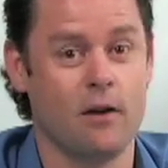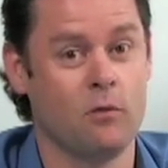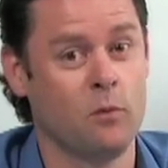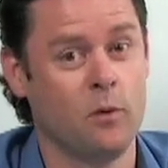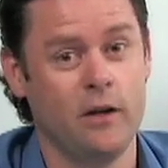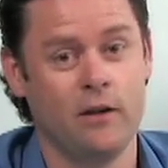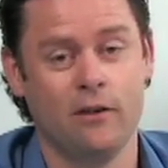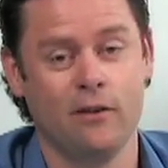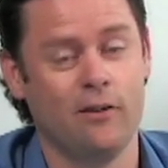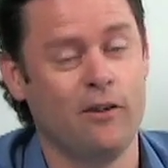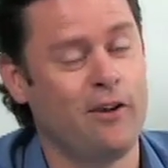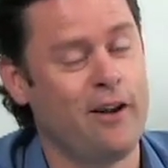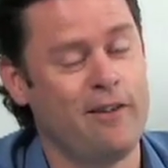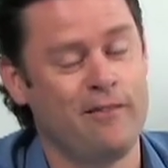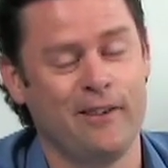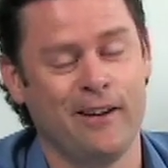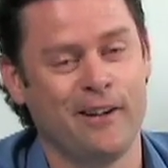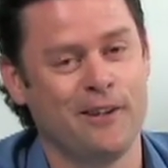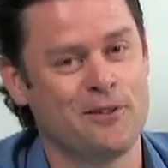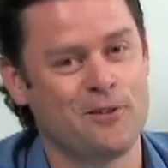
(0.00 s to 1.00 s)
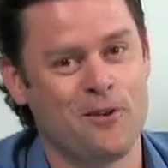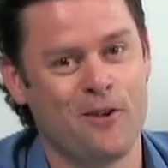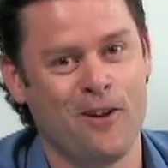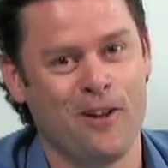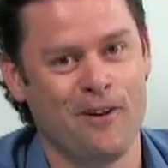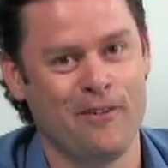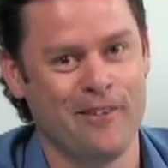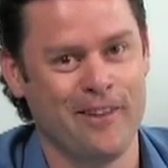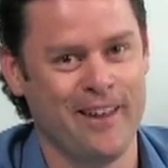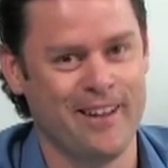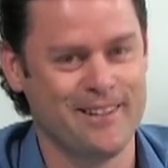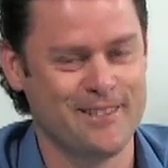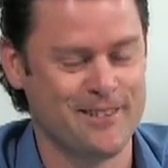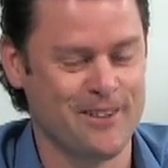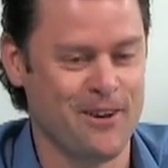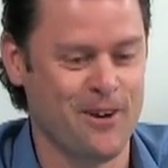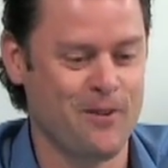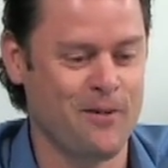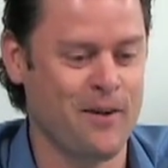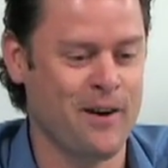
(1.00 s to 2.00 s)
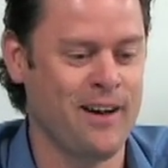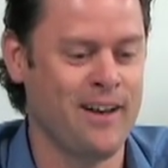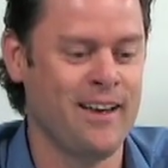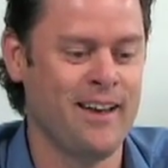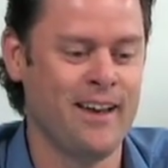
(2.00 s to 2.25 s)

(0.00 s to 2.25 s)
and we do not have any control over that. So if